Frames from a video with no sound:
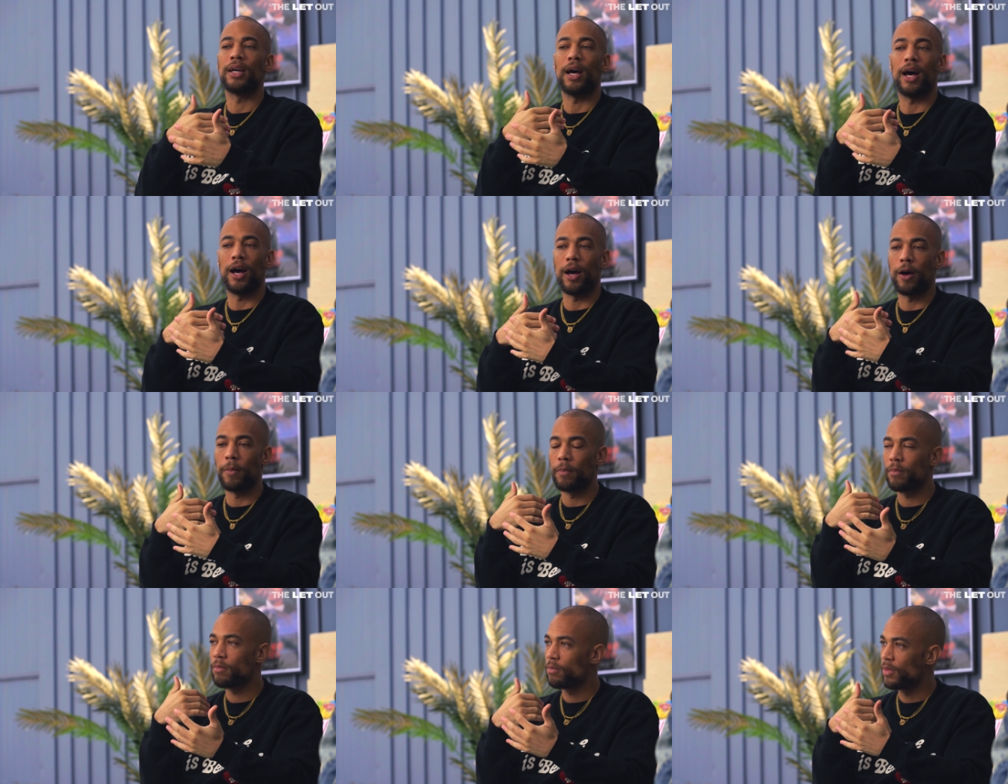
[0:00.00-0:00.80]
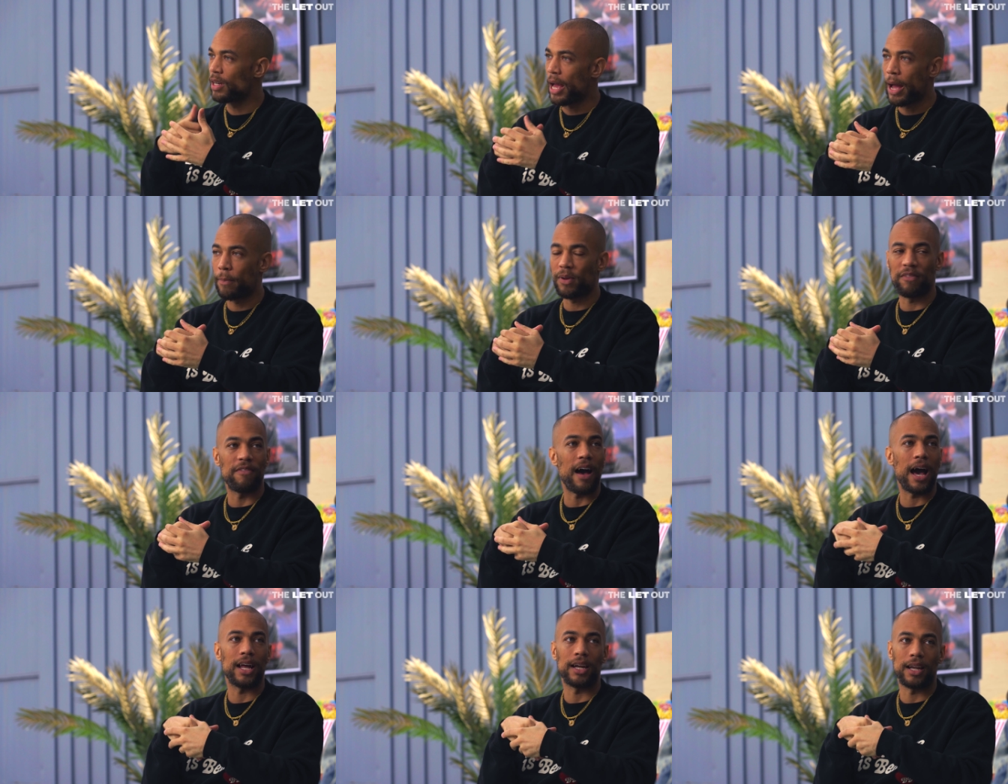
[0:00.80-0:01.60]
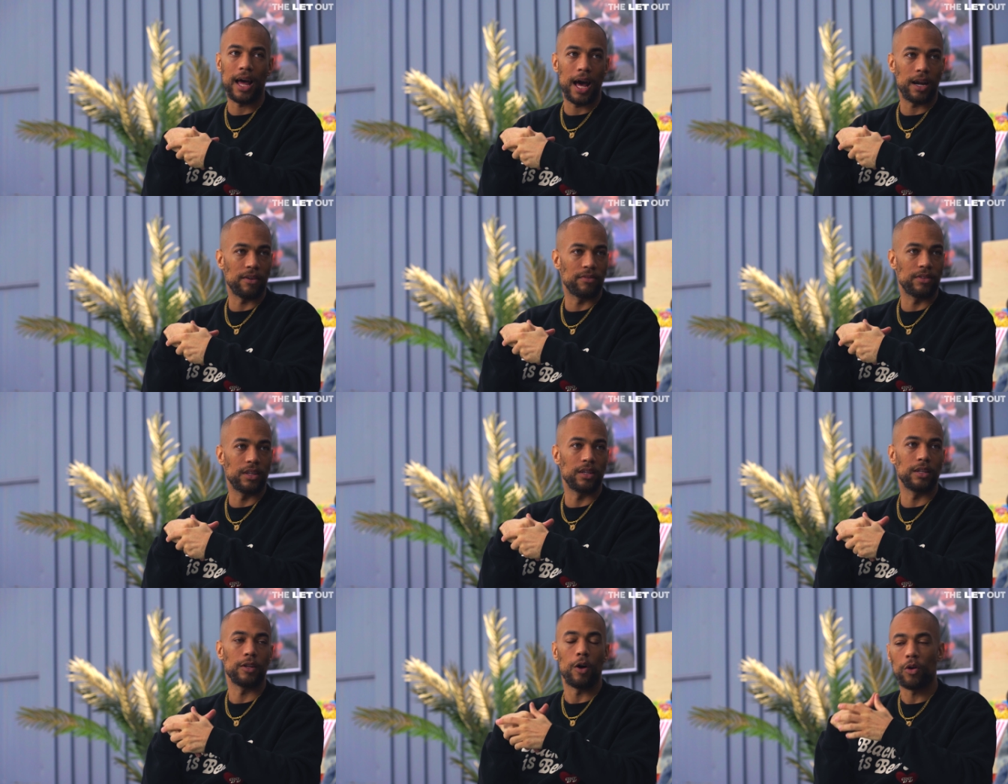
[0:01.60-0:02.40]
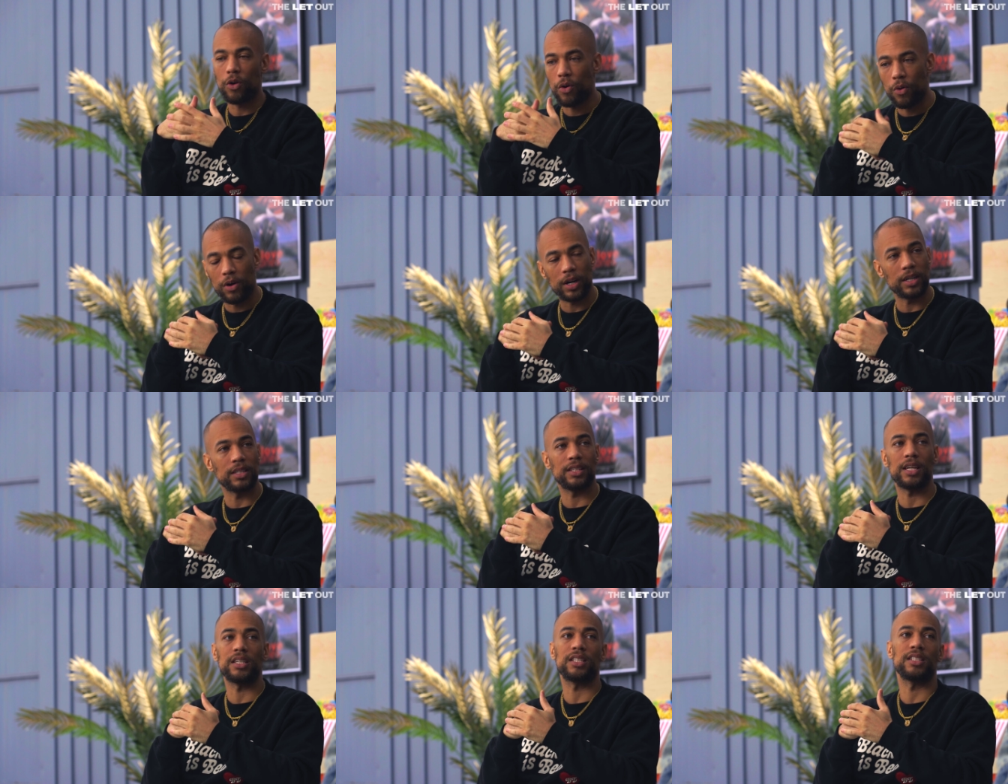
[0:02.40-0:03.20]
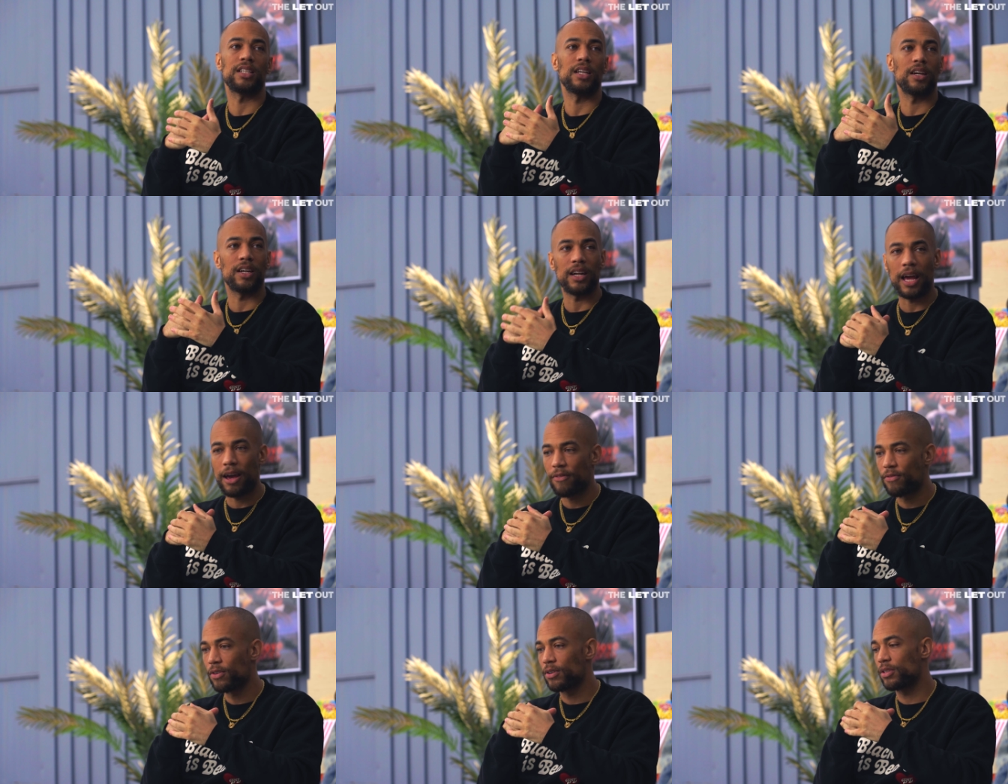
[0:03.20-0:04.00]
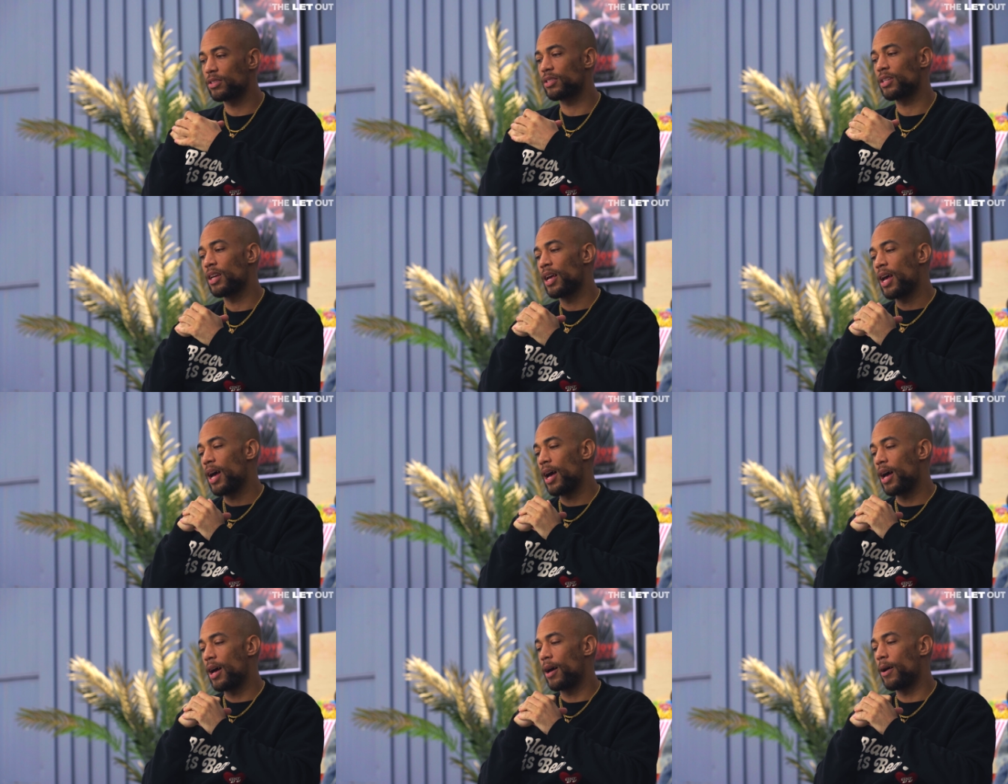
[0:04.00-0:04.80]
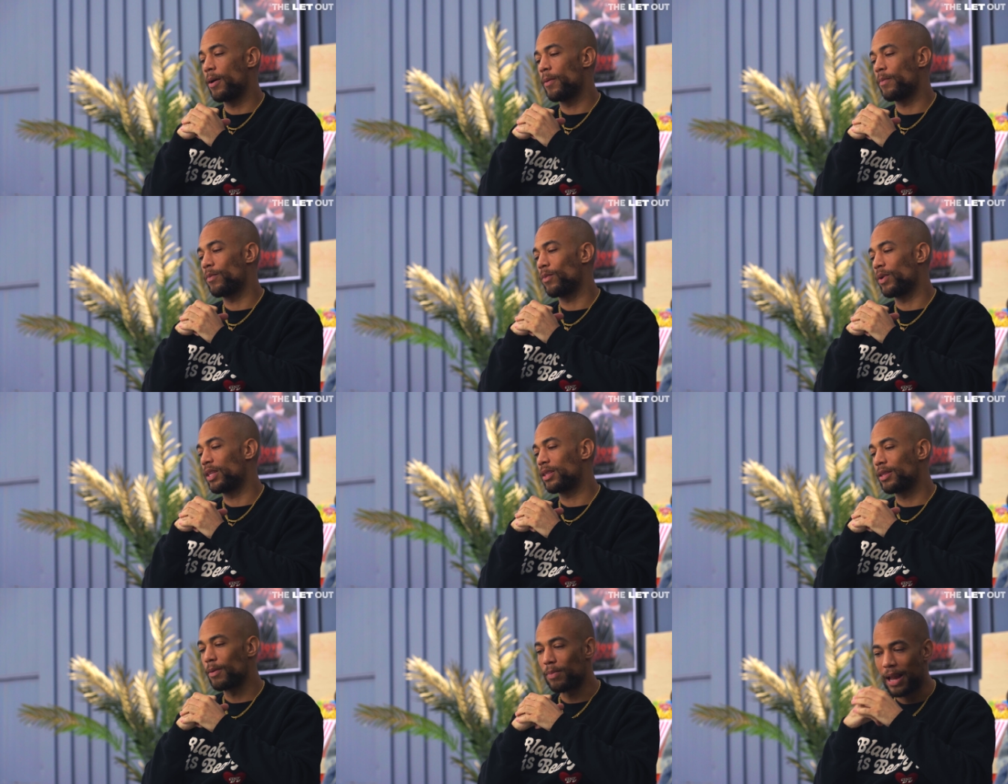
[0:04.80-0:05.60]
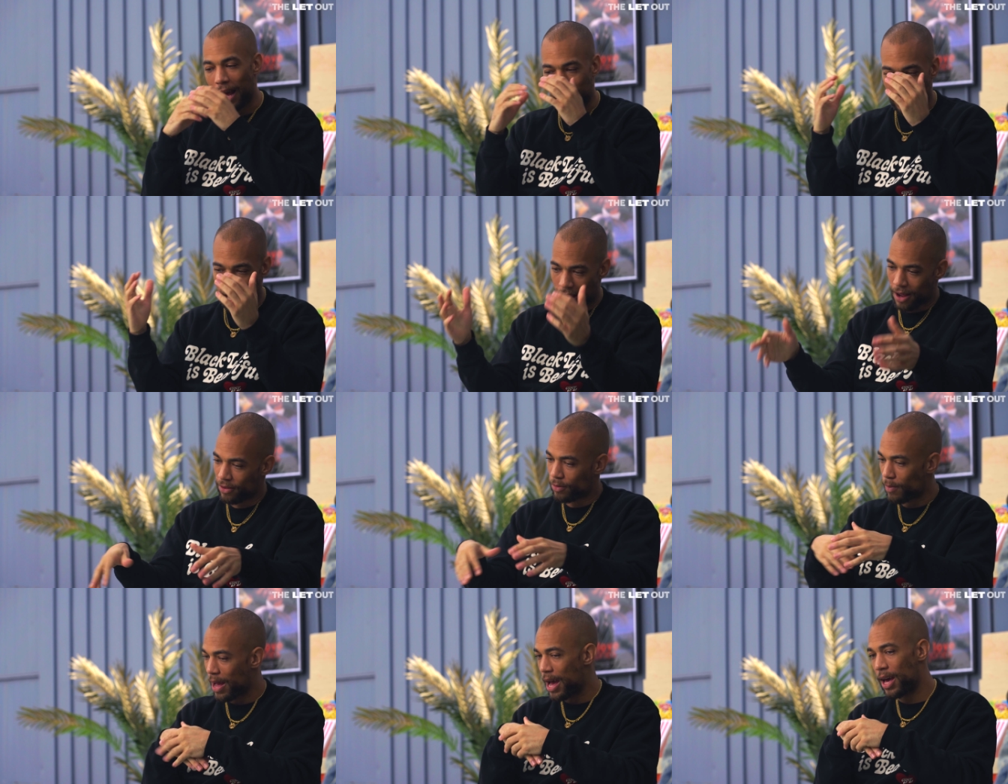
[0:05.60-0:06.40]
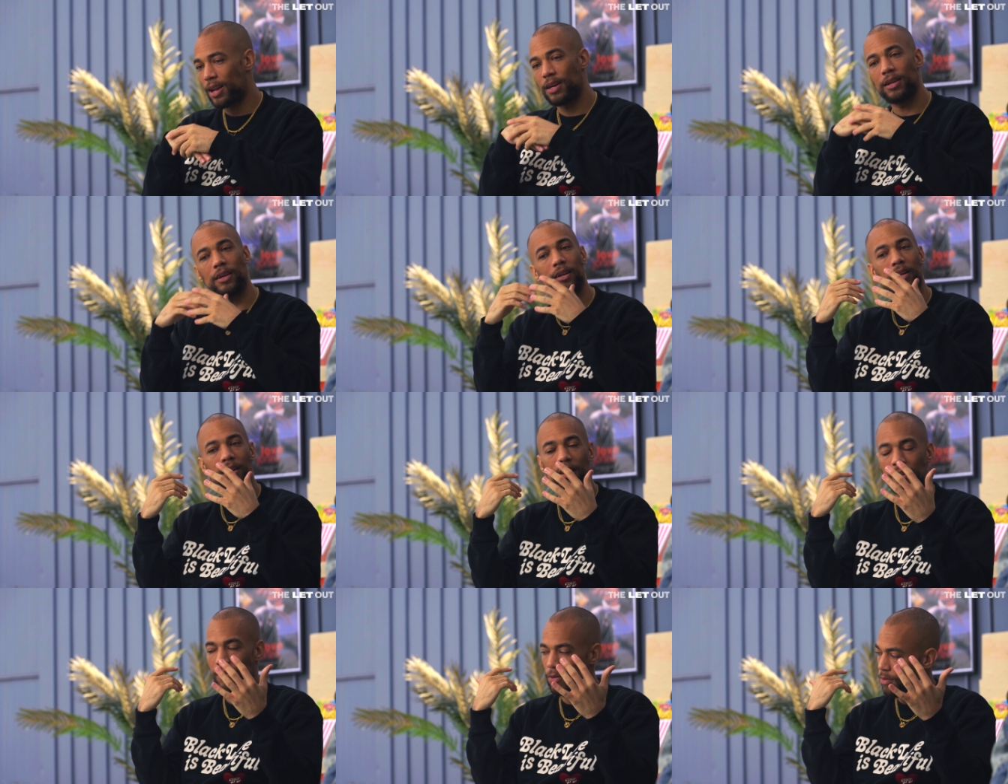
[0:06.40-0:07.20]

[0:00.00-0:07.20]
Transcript: um, amplified a lot of the local organizations here and efforts um, with the Black Lives Matter,